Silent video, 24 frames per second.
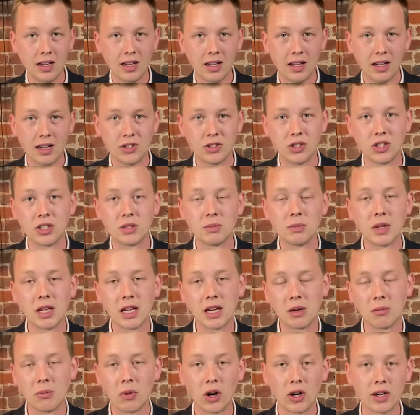I just mean
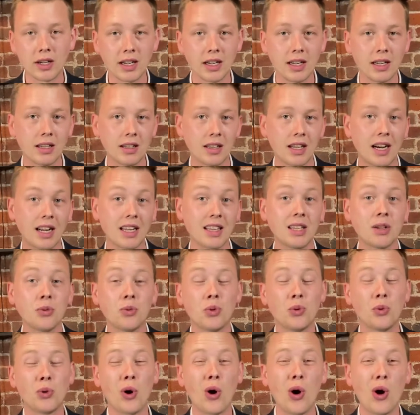a market that I think we
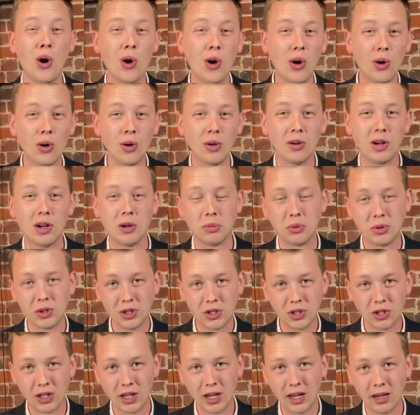would all
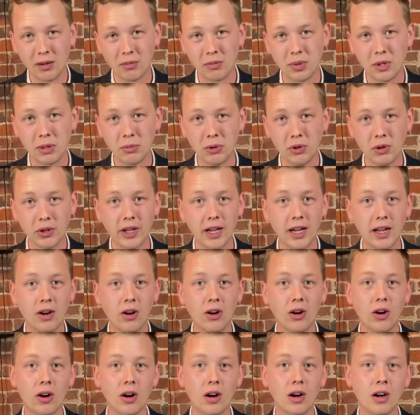appreciate. People that
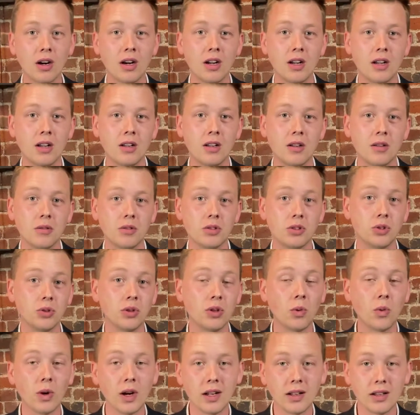are doing
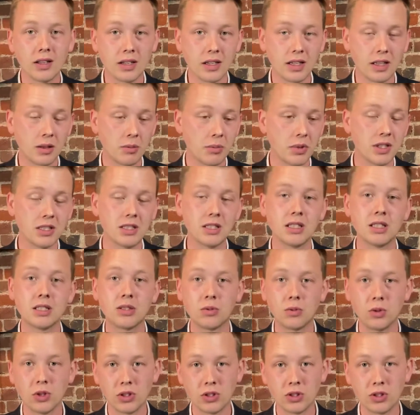well in the business,
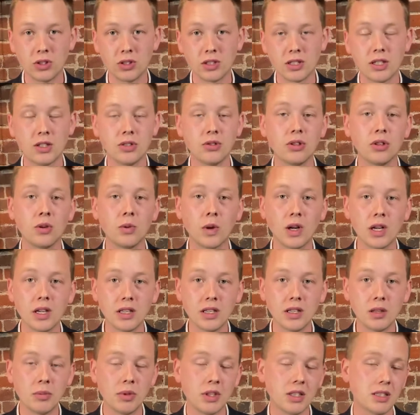realtors that are doing well in
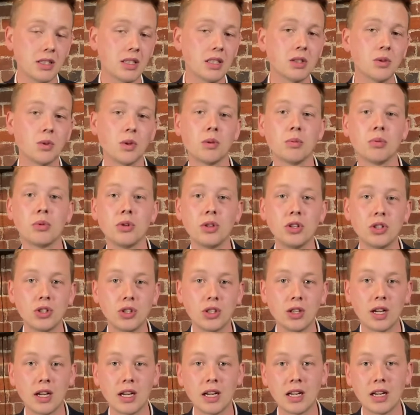the business would
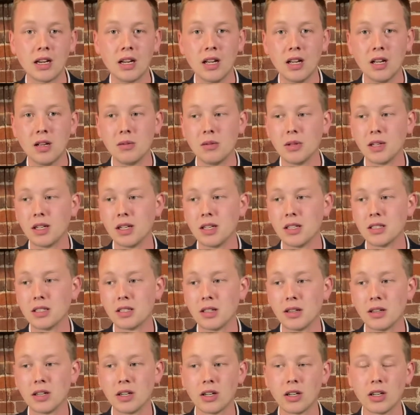appreciate it because
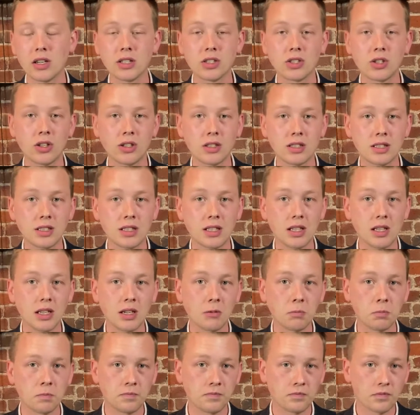they're gonna start
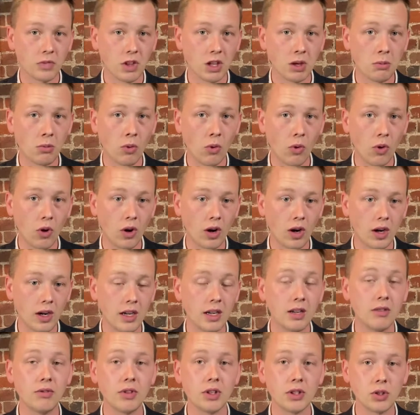seeing more
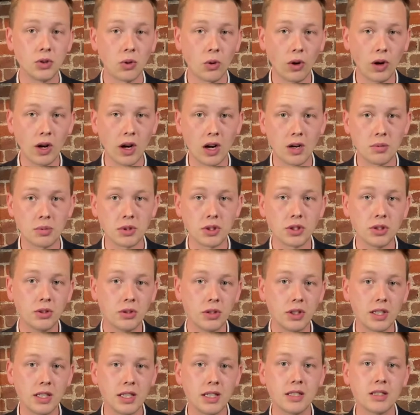inventory
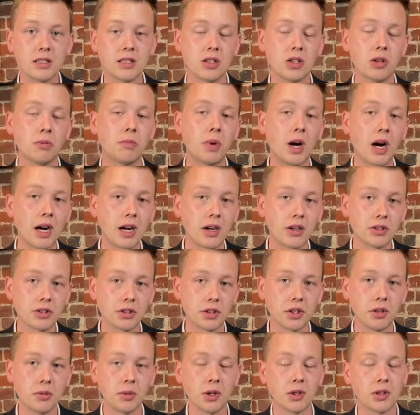opportunities. Their buyers are going
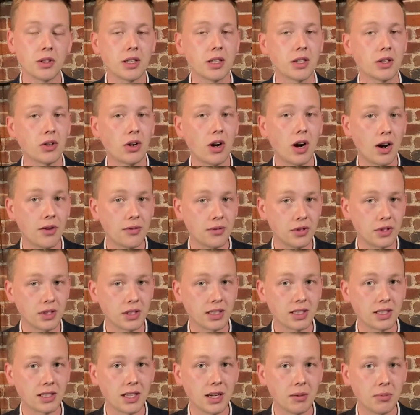to be able to get their offers
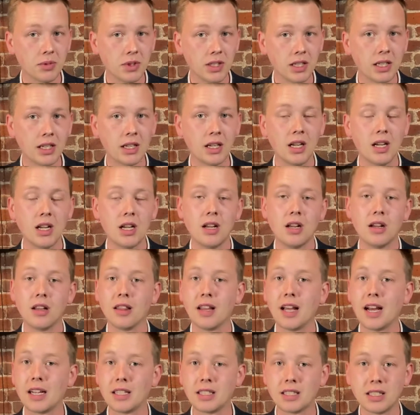accepted.
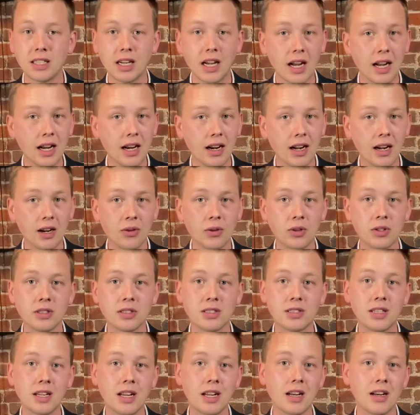Last night, I
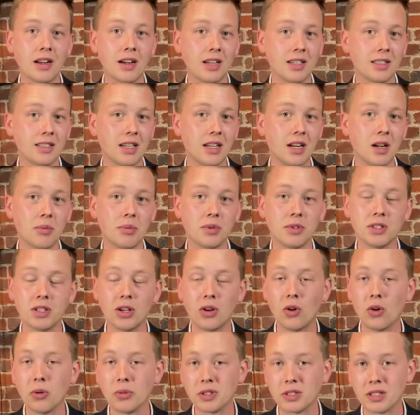stayed up until
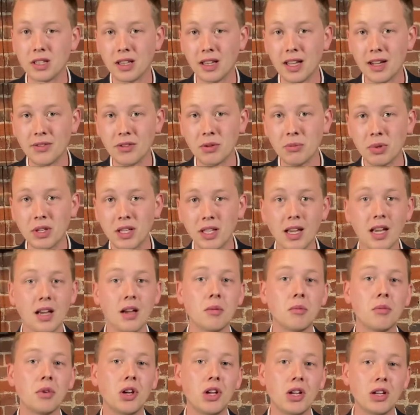almost 11
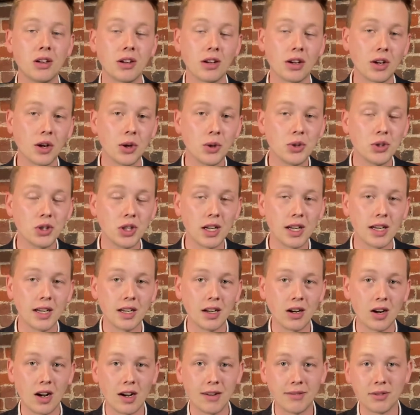p.m. negotiating an
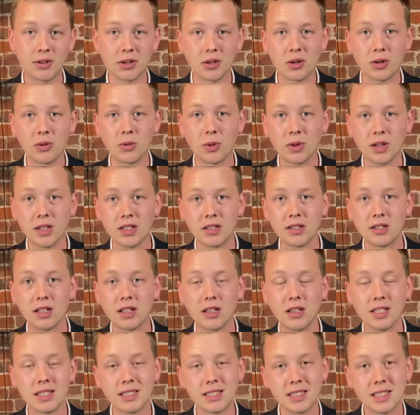offer with a
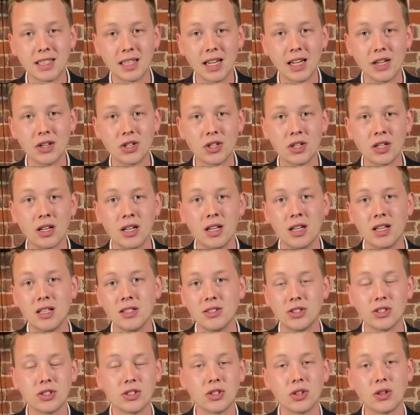listing agent
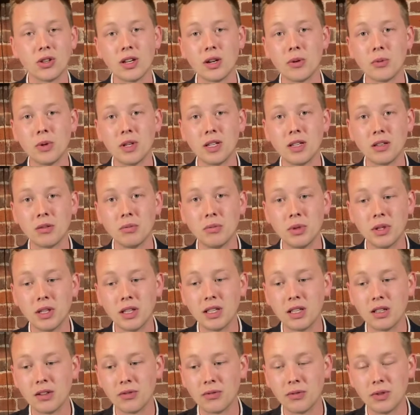just so that we could
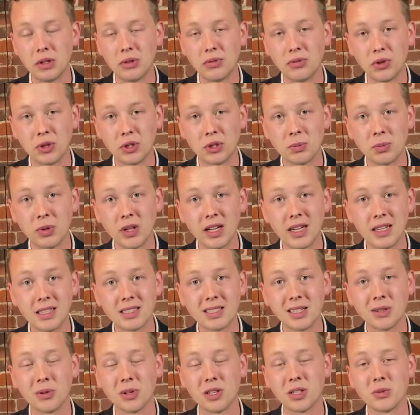be in first place
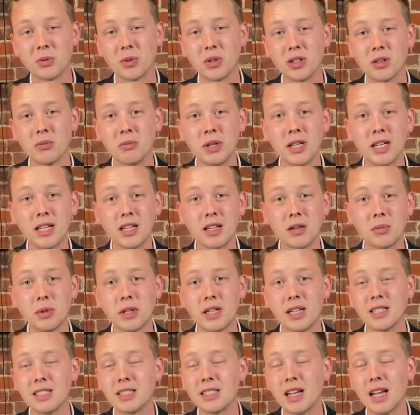because we were competing up
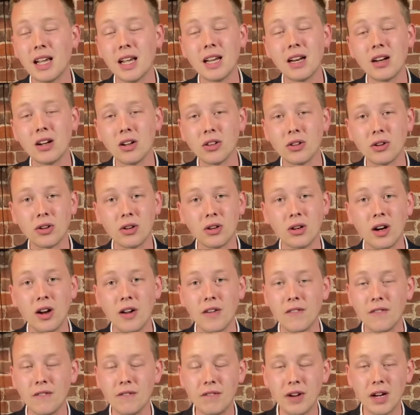against 8 other
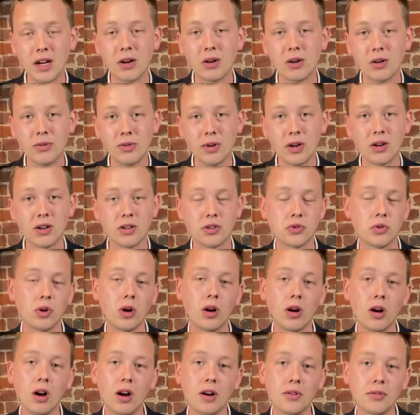very, very
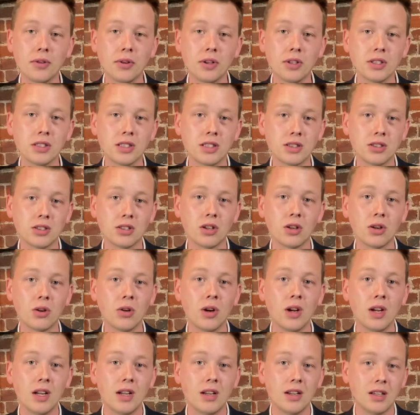strong offers. And so
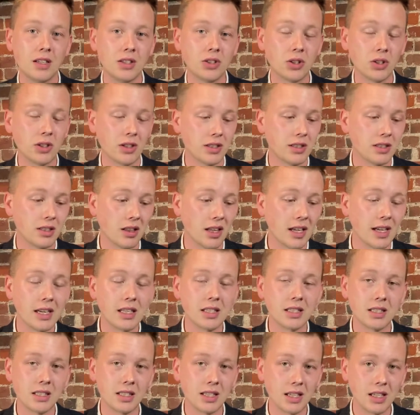it took us late
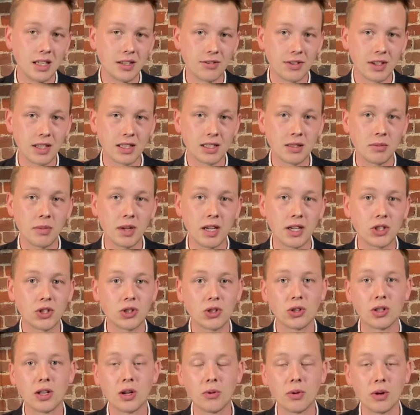into the evening to make sure
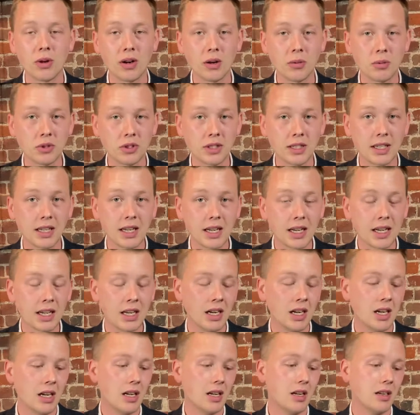that we were able to get it.
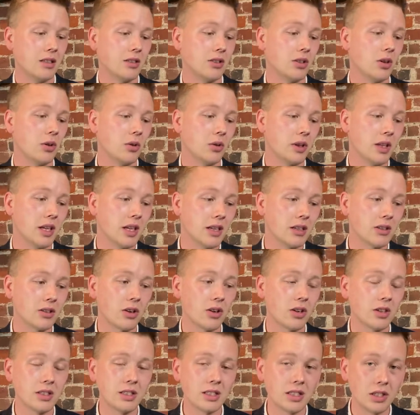So things
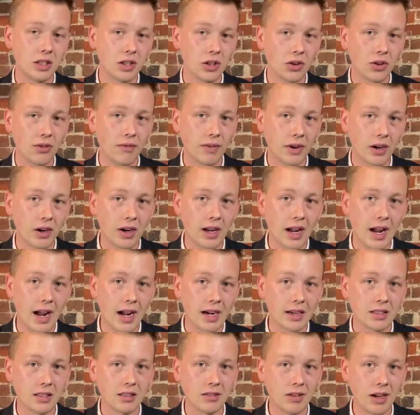are still very
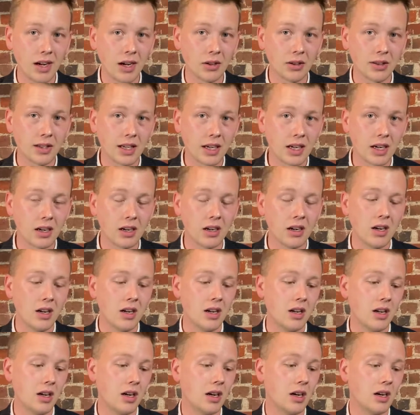active out there
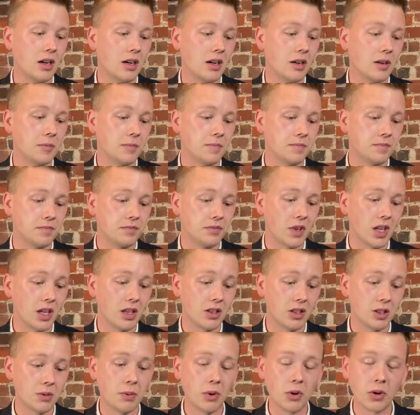in
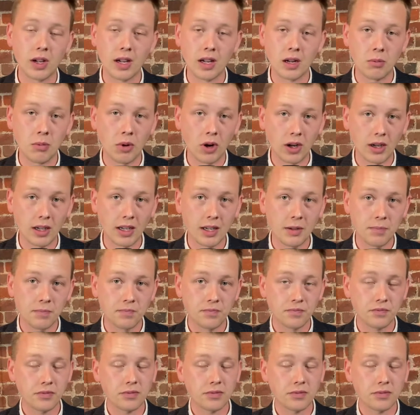the Spokane market.